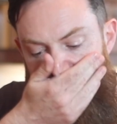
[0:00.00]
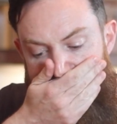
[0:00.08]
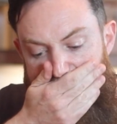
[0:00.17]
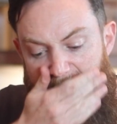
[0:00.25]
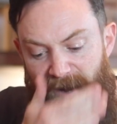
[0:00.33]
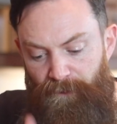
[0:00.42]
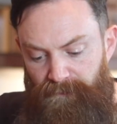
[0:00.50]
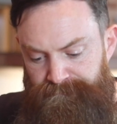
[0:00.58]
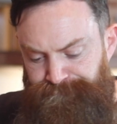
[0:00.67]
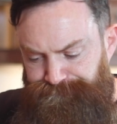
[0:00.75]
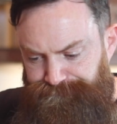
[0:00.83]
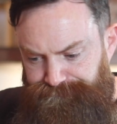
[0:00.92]
Now,
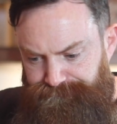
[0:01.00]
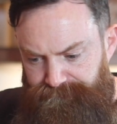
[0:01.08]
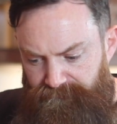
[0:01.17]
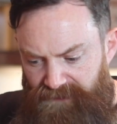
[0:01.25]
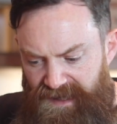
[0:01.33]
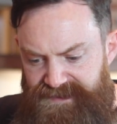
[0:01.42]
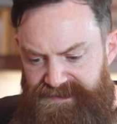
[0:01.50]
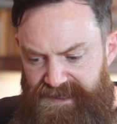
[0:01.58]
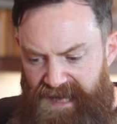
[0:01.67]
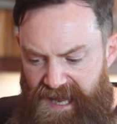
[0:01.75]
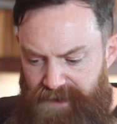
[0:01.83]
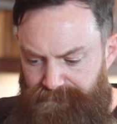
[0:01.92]
it's an
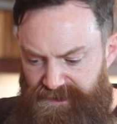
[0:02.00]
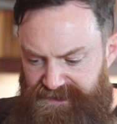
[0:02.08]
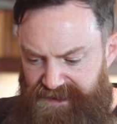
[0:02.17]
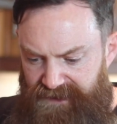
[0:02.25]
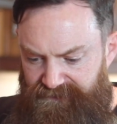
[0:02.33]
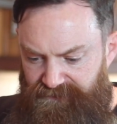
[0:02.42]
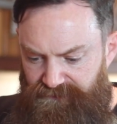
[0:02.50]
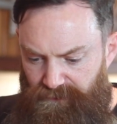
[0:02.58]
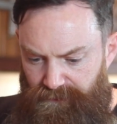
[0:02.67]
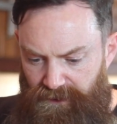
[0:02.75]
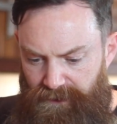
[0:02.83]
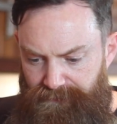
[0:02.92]
8%
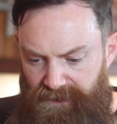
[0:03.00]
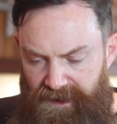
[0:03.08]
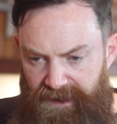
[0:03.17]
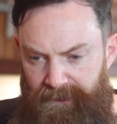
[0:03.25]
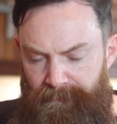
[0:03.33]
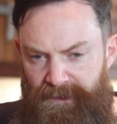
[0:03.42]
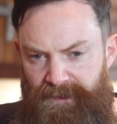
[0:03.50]
double IPA.